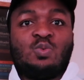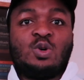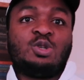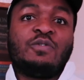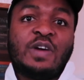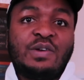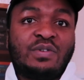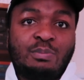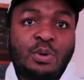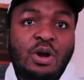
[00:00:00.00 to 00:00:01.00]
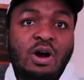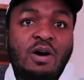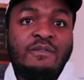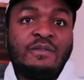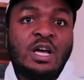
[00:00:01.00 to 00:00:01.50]
What's your favorite book
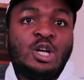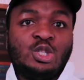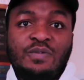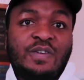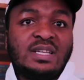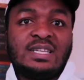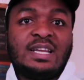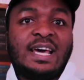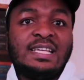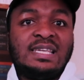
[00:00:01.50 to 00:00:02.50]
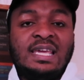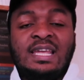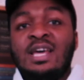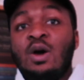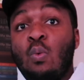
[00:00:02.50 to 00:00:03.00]
of 2019?